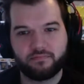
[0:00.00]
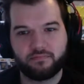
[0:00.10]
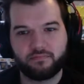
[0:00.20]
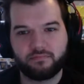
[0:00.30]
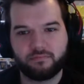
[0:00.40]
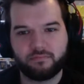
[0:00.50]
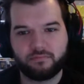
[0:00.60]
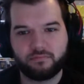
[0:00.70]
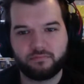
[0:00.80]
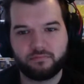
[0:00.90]

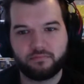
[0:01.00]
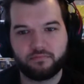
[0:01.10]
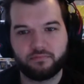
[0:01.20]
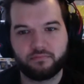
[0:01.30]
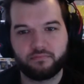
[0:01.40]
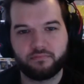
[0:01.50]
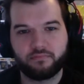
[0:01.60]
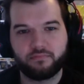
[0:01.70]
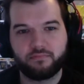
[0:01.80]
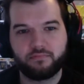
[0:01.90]

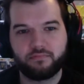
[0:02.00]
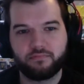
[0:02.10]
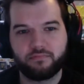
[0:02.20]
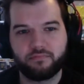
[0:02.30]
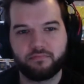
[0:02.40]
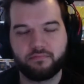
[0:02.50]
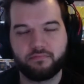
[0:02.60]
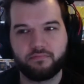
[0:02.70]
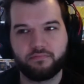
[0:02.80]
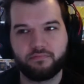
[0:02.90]

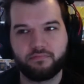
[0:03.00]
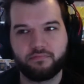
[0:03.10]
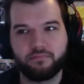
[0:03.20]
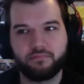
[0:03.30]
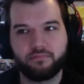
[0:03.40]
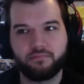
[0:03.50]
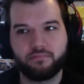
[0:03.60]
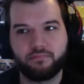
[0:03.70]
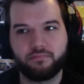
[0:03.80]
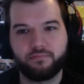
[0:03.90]

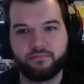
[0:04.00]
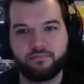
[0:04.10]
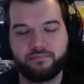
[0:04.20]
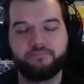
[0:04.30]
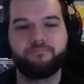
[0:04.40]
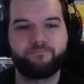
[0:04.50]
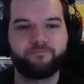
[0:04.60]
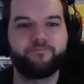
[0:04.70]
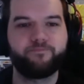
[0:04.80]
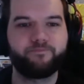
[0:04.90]

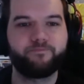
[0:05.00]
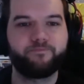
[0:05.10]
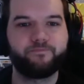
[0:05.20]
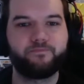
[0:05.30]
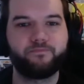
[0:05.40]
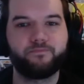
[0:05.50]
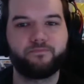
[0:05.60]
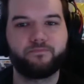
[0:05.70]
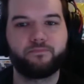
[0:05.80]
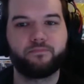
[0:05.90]

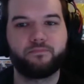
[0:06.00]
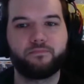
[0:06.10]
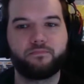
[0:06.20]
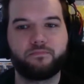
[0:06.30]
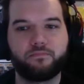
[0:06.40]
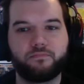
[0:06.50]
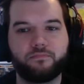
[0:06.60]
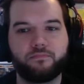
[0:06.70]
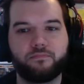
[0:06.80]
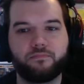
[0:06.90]

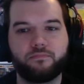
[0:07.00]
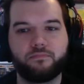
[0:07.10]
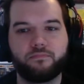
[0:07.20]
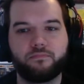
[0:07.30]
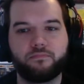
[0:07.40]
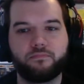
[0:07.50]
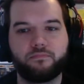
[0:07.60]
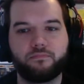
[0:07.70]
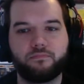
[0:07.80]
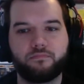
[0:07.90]
[no speech]